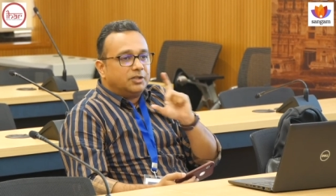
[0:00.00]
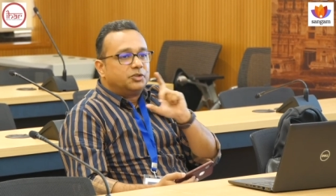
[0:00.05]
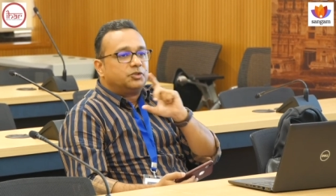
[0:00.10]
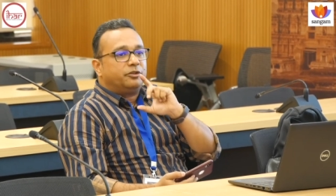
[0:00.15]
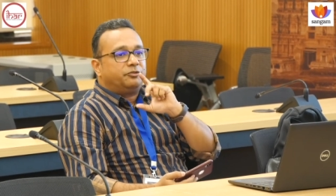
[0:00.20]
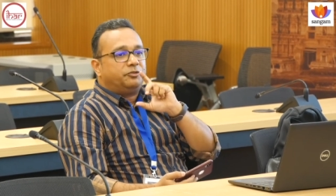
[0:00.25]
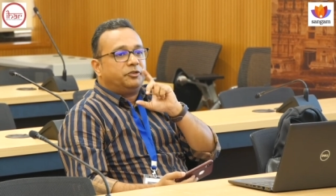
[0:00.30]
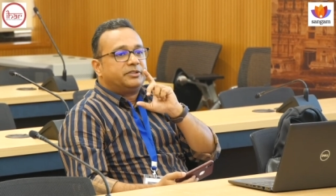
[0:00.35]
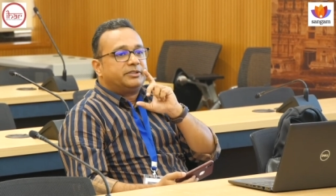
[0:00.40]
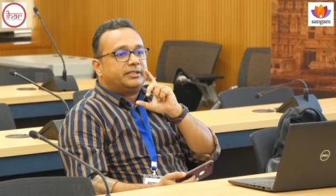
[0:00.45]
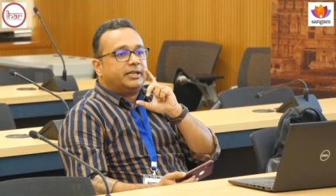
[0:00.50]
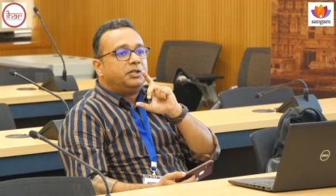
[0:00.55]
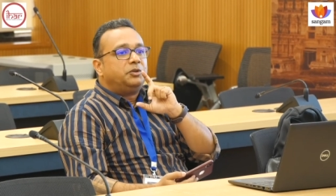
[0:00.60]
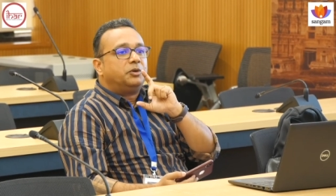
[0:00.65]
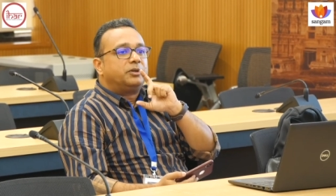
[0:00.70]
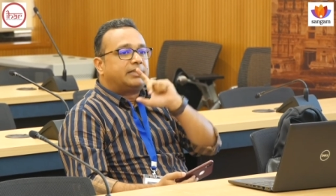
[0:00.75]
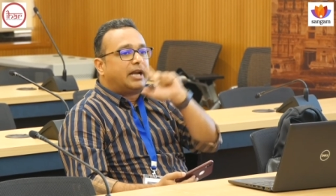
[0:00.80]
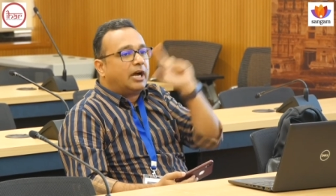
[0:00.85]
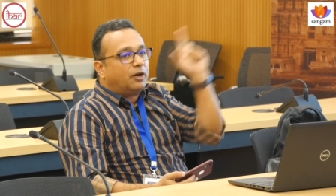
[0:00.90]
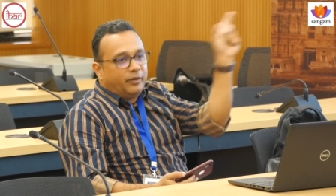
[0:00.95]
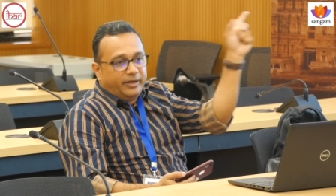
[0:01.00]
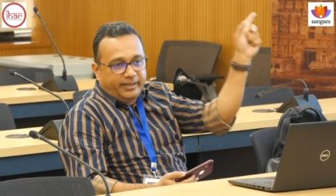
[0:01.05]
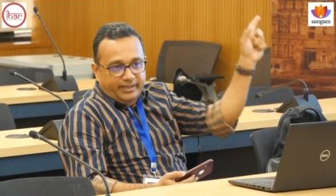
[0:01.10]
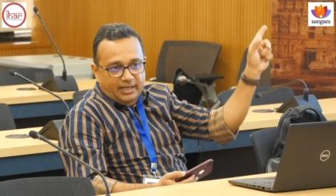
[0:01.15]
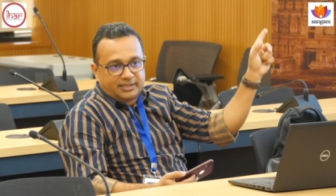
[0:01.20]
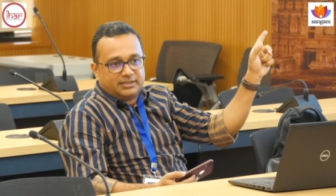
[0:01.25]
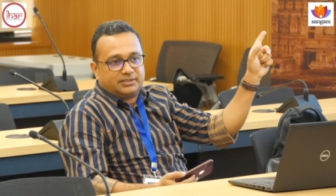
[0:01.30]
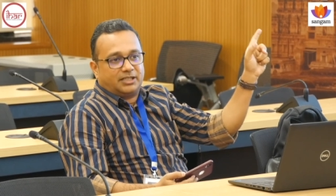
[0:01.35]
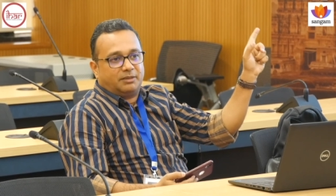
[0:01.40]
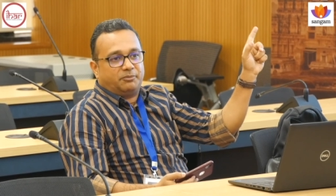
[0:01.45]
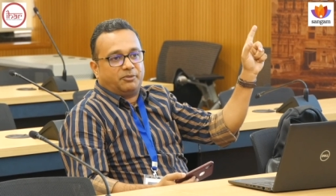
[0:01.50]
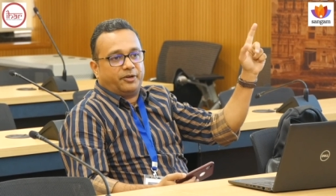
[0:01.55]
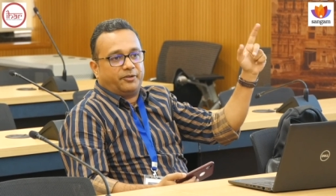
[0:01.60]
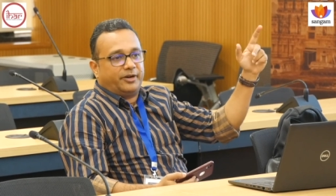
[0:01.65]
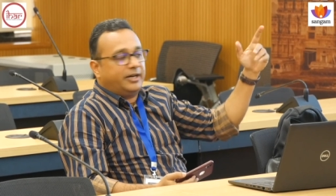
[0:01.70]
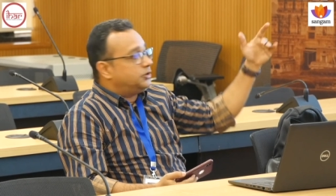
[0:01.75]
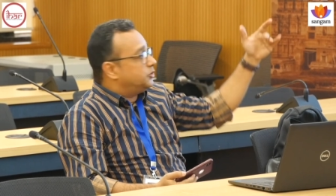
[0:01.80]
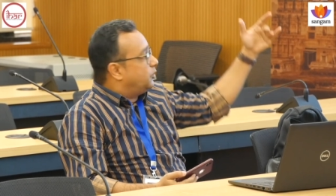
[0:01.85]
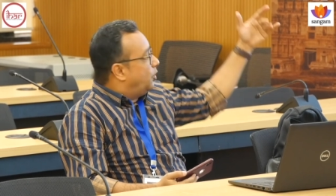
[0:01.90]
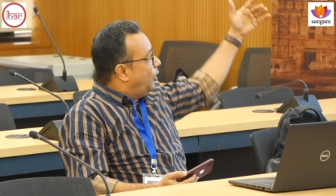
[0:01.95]
So if you say your tongue will touch somewhere,
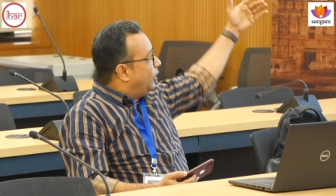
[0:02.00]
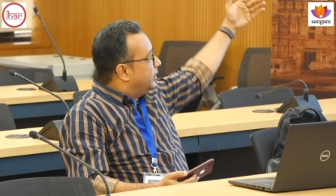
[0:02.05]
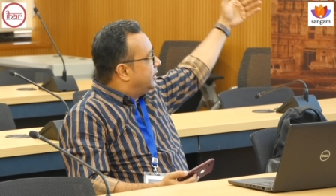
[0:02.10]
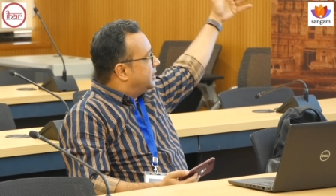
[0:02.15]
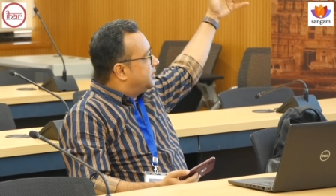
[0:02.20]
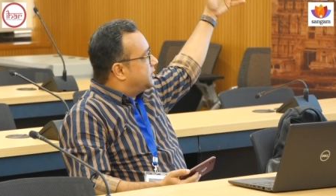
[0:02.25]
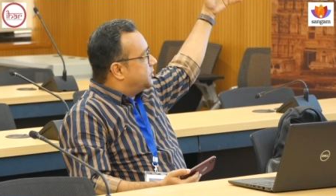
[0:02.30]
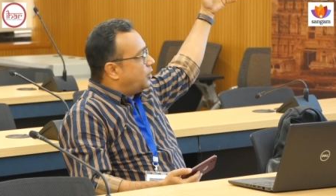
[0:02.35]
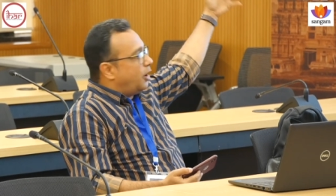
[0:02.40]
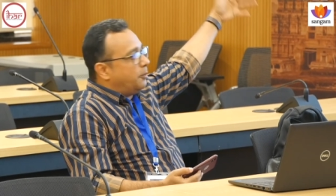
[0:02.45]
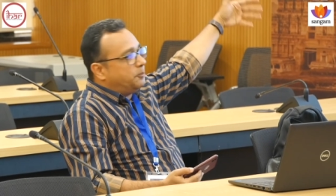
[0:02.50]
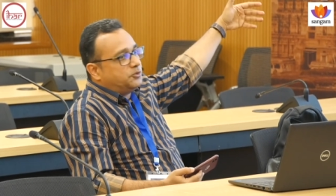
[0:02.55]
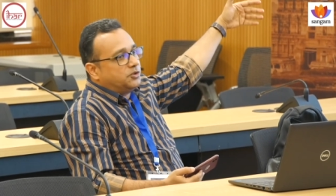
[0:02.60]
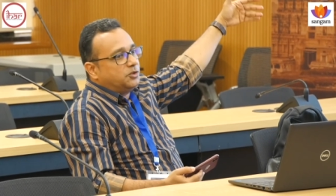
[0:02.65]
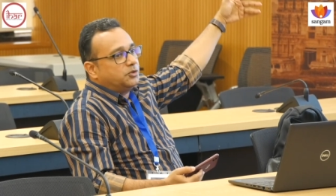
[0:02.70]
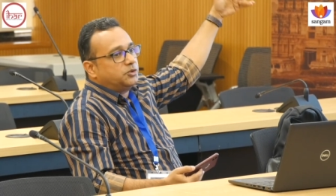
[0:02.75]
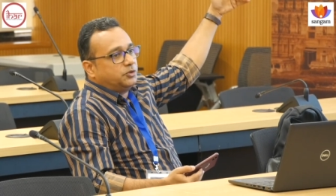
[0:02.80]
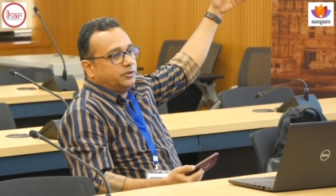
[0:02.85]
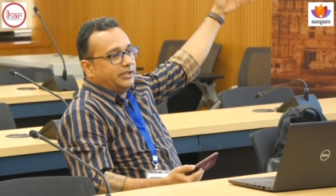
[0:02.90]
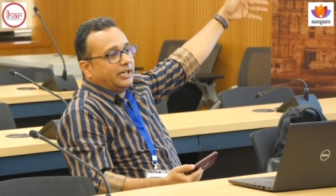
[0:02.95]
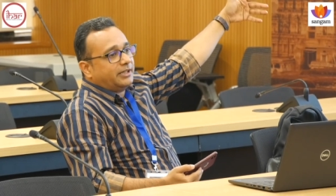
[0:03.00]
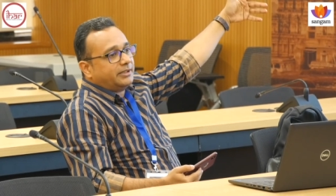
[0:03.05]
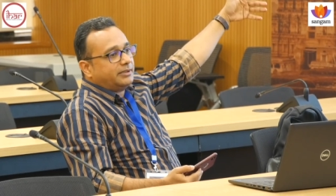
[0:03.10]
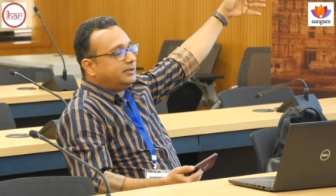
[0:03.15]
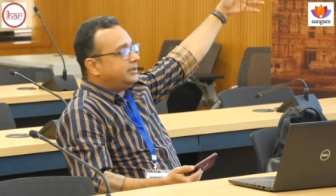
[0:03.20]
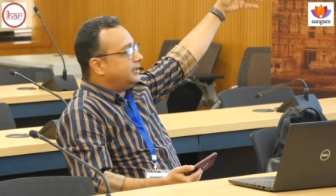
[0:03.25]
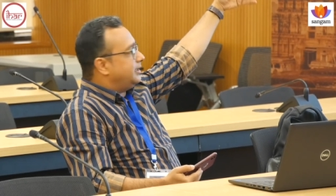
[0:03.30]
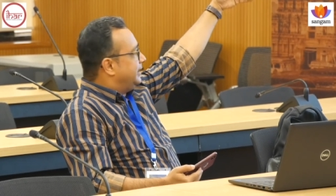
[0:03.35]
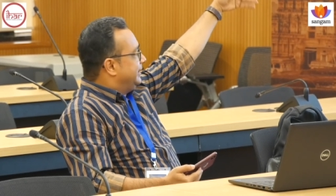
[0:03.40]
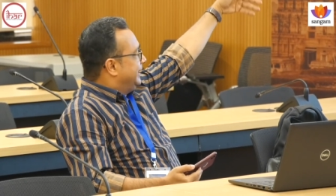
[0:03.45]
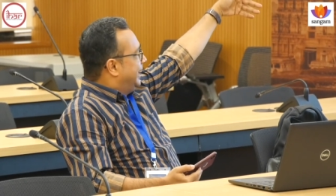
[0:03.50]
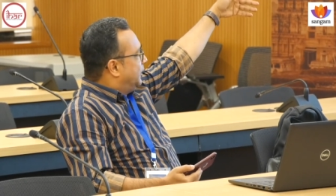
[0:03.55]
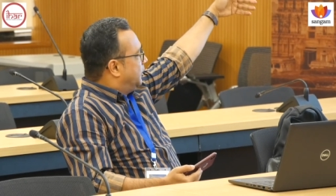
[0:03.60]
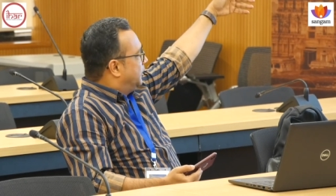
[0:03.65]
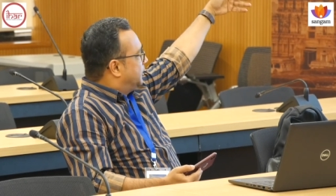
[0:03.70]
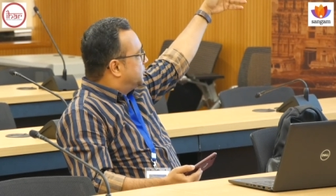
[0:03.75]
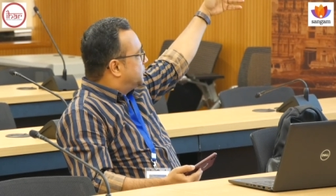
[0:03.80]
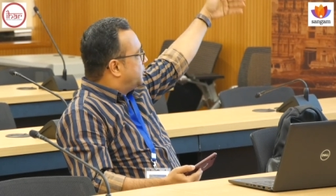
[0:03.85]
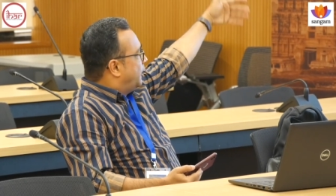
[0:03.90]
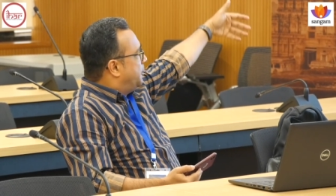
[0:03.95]
right? So all the stops, so that they're
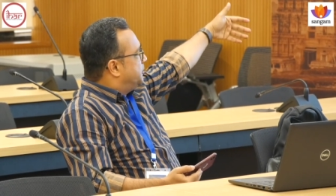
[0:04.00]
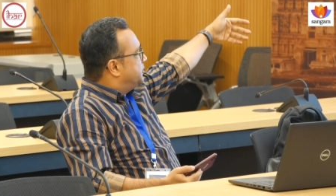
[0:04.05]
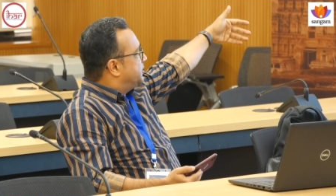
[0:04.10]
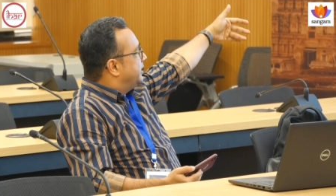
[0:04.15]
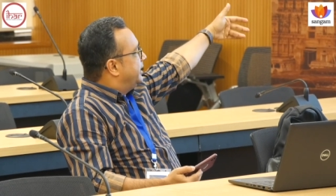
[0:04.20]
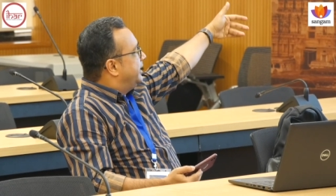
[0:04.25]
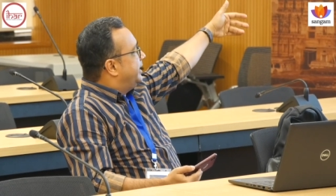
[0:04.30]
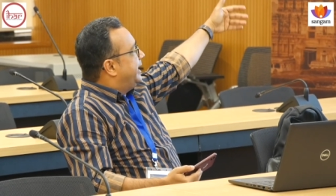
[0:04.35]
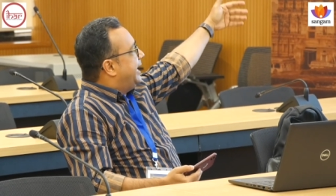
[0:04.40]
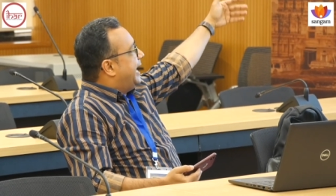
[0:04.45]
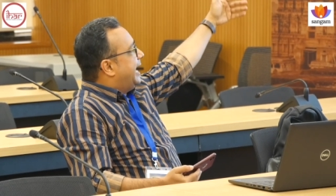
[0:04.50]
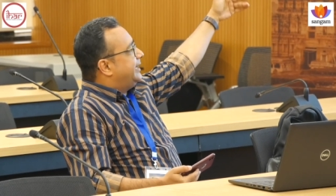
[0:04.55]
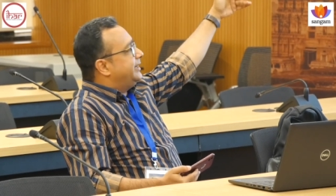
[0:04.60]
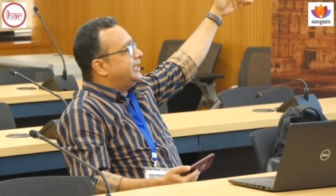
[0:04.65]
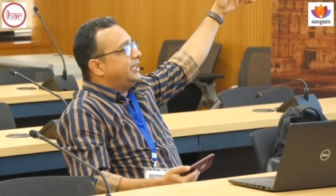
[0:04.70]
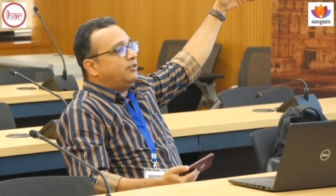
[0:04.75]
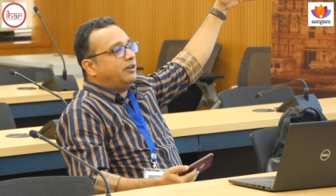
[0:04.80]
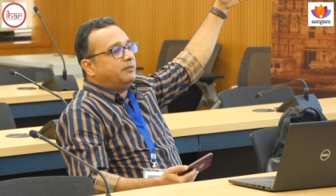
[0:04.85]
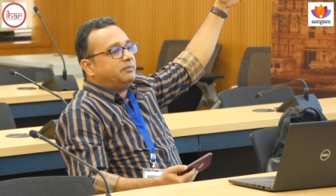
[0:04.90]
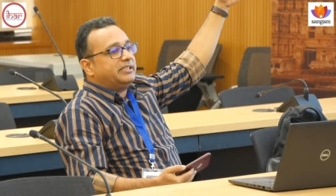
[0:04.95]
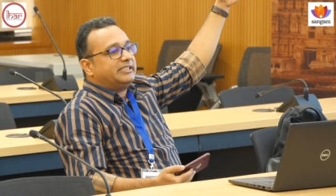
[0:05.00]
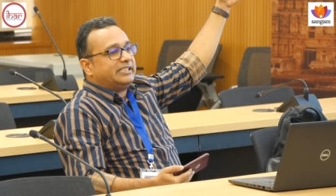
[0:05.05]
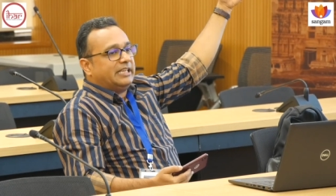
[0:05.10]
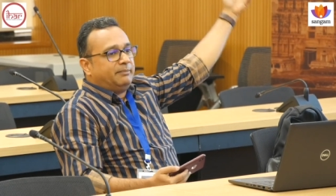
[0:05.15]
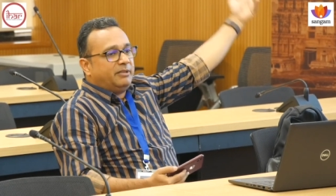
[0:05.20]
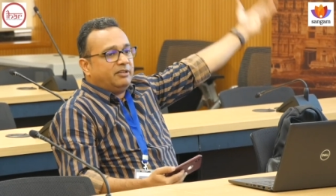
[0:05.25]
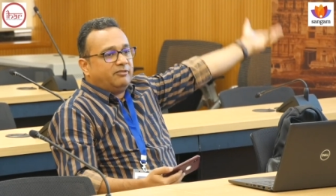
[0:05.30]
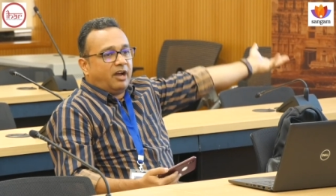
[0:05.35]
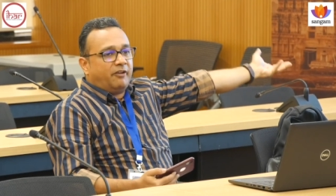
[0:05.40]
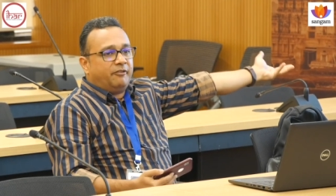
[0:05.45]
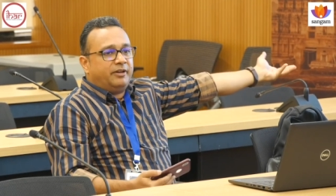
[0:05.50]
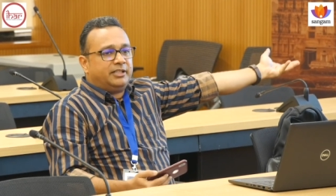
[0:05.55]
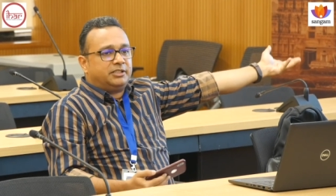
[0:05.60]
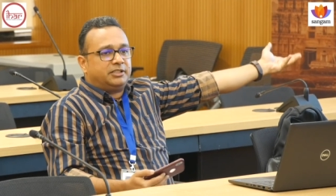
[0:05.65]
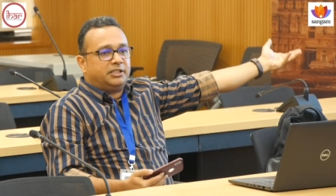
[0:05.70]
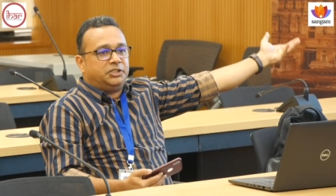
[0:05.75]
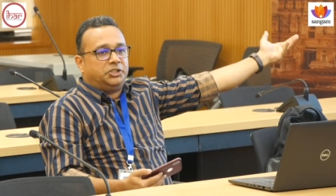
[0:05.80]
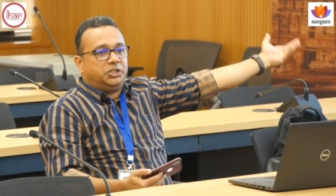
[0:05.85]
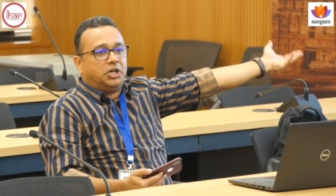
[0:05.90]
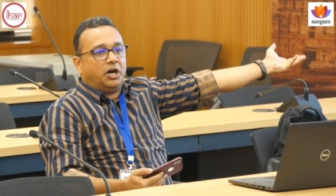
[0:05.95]
called stops, and then you have the semi
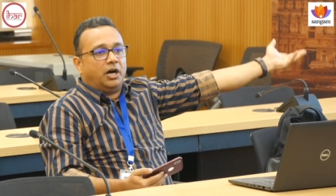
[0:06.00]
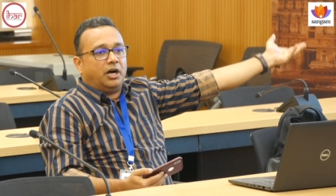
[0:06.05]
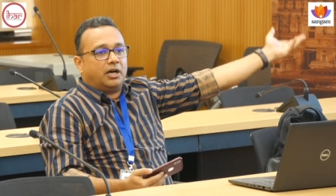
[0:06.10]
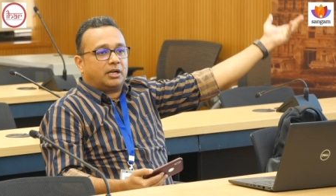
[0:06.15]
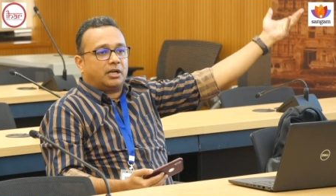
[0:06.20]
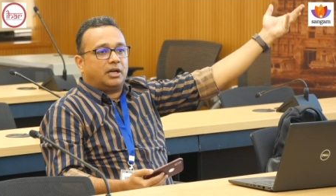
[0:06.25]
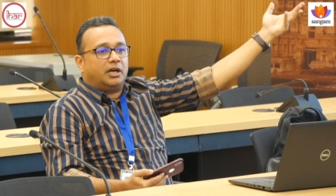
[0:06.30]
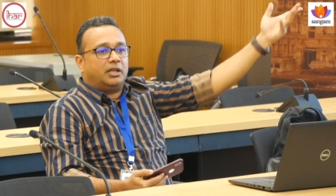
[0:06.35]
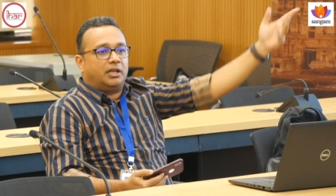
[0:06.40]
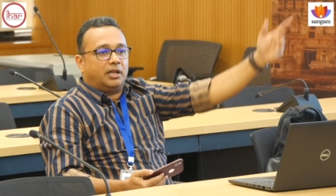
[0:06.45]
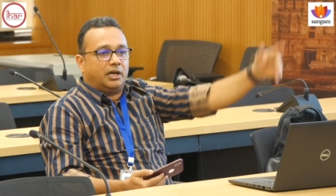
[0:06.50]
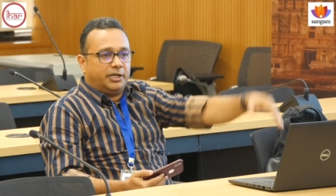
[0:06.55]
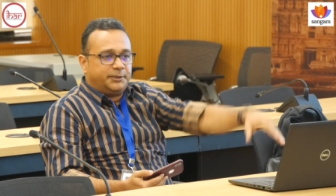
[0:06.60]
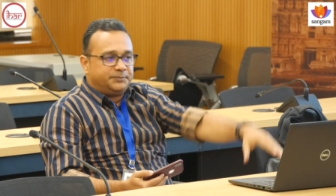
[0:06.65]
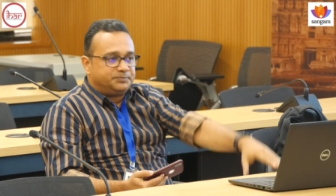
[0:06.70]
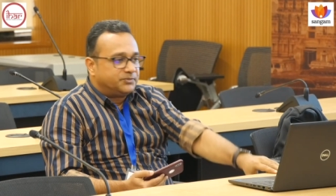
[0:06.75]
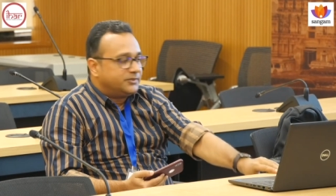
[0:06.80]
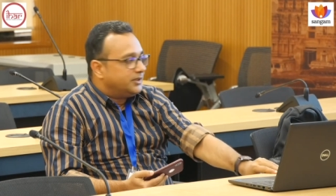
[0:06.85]
vowels ya, ra, la.